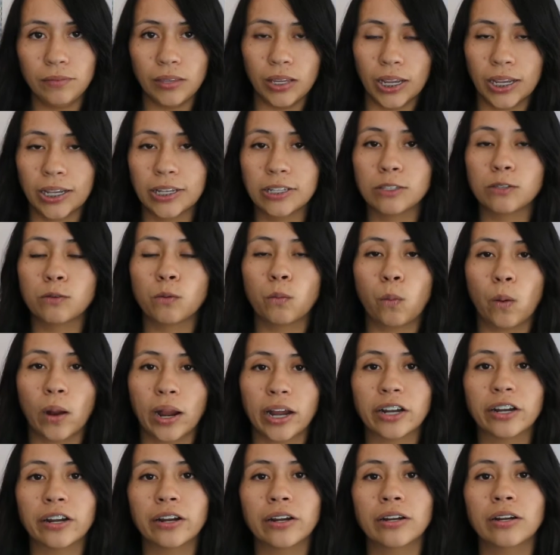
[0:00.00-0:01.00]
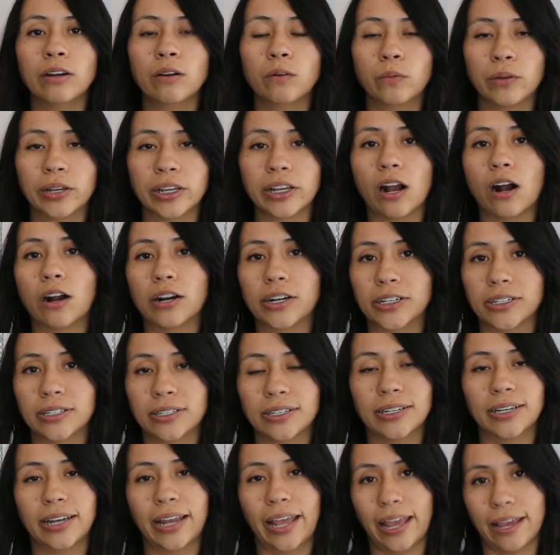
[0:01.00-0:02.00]
is where we are
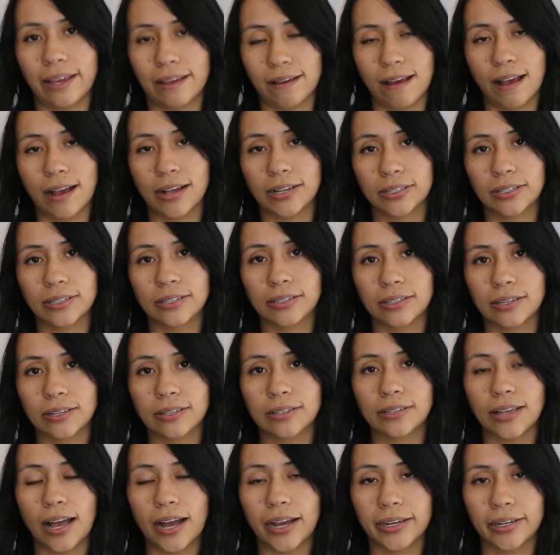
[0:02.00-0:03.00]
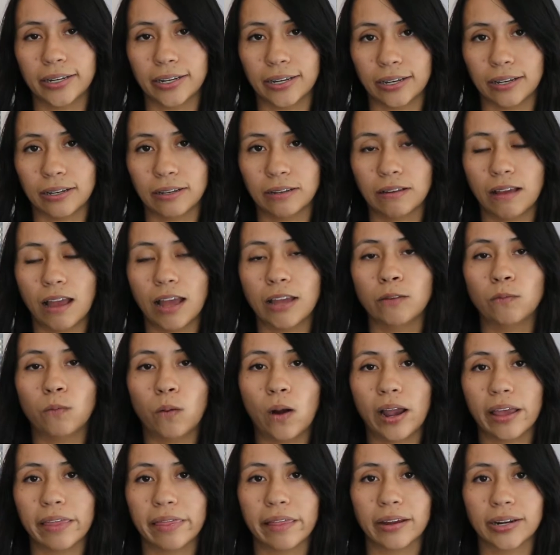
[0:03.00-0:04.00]
today as a society and
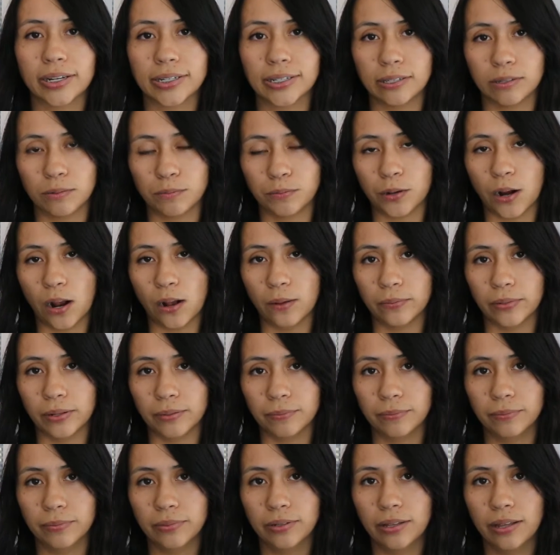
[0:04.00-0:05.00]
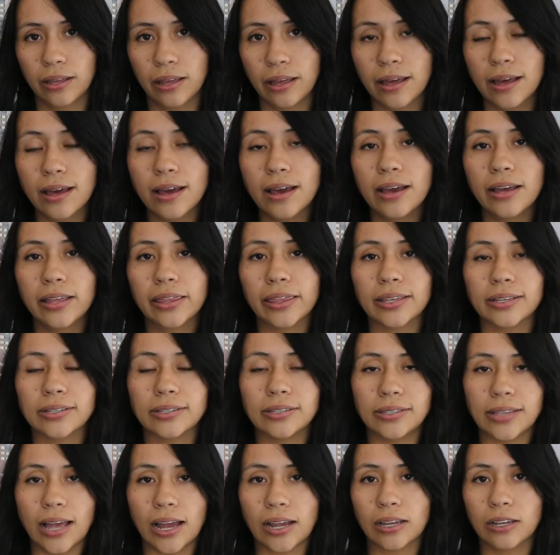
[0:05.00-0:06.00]
why that is a problem. The
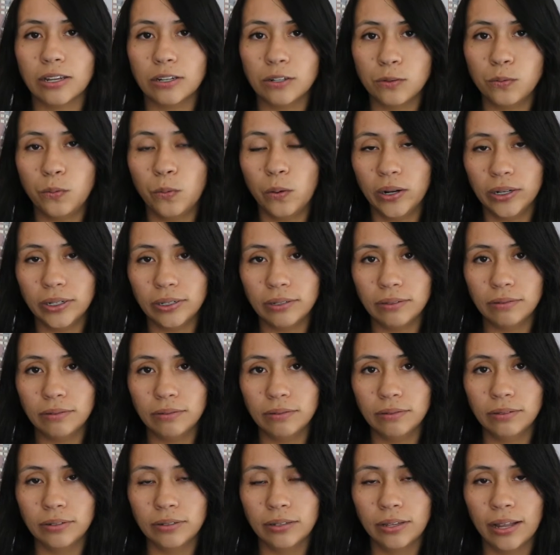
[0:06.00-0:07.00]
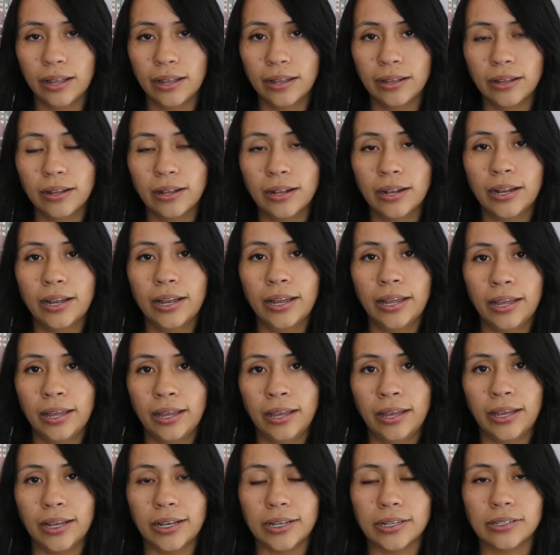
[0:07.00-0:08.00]
second one
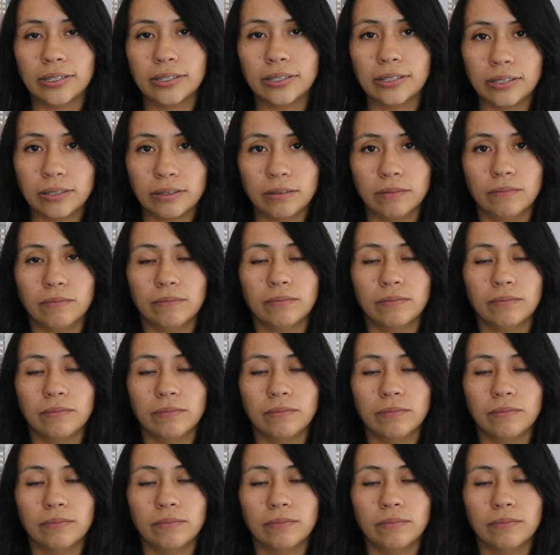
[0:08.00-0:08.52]
is